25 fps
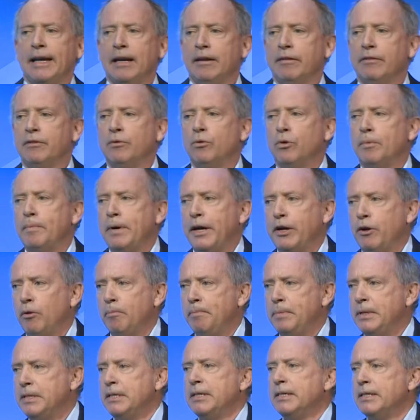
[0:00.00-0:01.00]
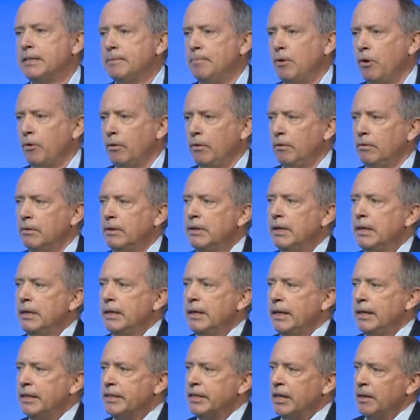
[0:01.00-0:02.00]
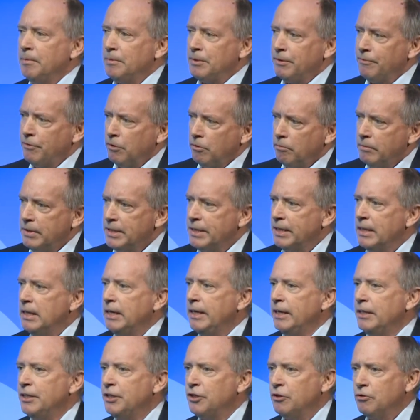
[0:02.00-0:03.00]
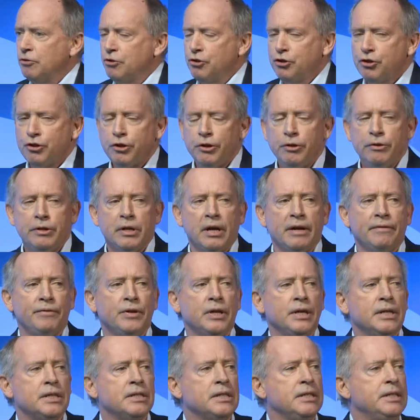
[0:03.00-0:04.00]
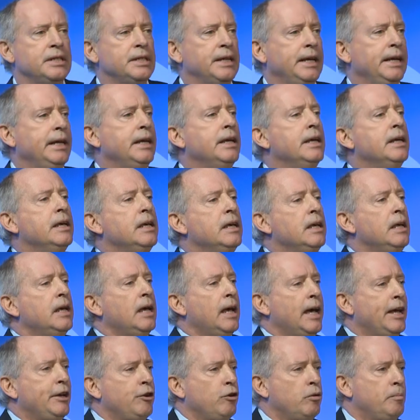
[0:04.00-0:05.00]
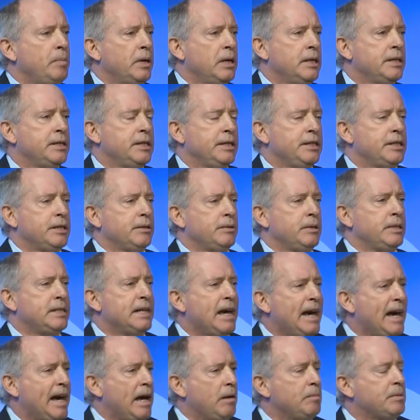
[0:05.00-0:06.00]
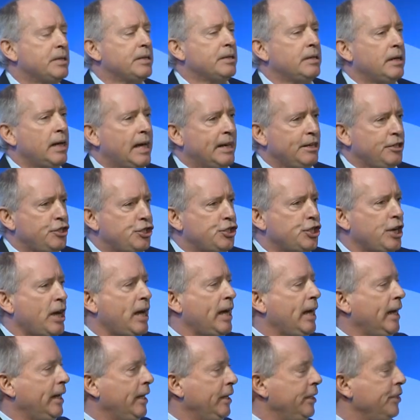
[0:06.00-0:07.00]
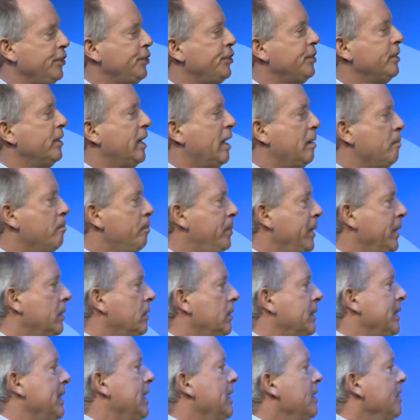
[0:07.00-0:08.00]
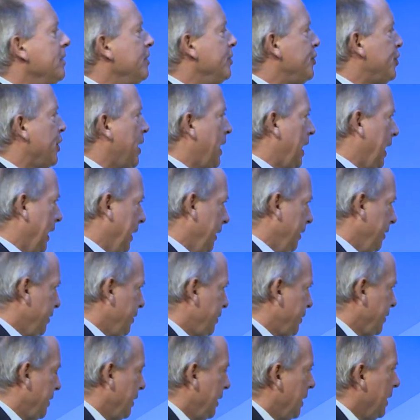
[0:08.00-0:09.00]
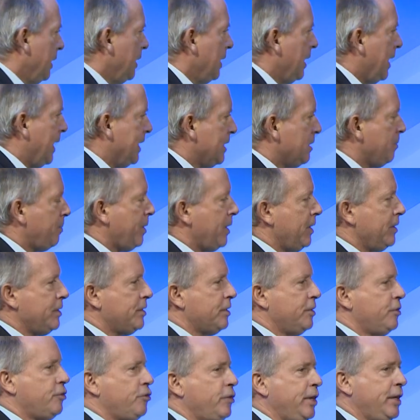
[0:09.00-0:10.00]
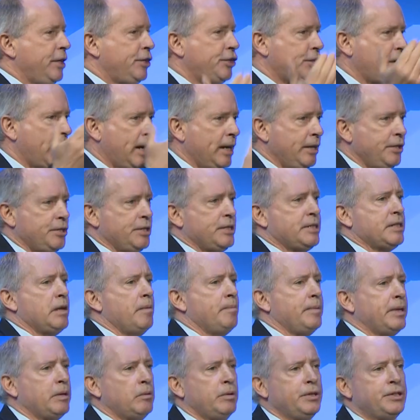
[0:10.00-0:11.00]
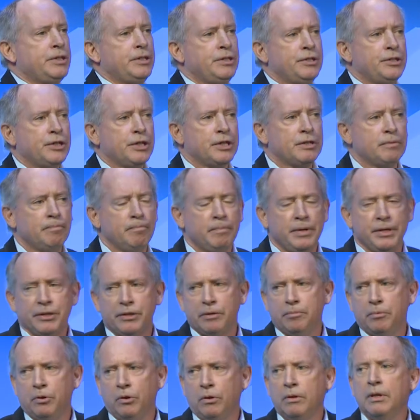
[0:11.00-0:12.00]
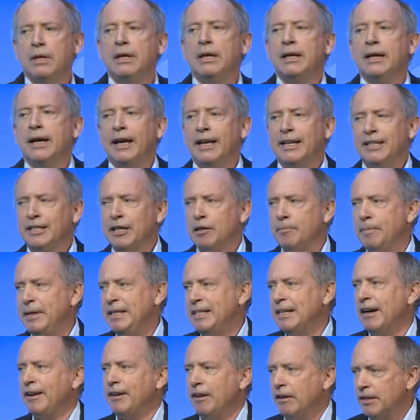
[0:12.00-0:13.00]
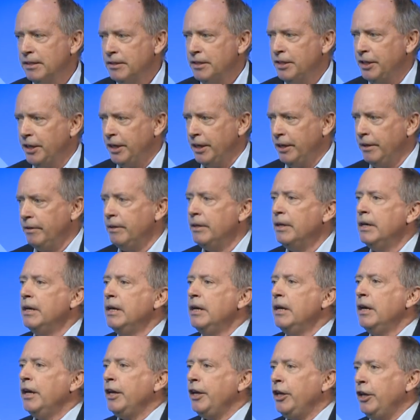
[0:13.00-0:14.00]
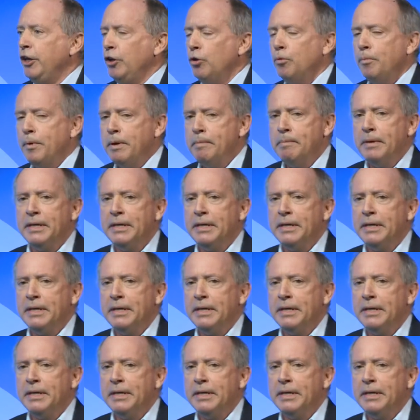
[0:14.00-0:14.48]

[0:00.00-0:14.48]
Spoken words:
down and thought about your business model in terms of your resilience, your true diversity, and your ability to adapt and change and build in change as opposed to treat change as something which is just miserable and is going to be done unto you, you'll be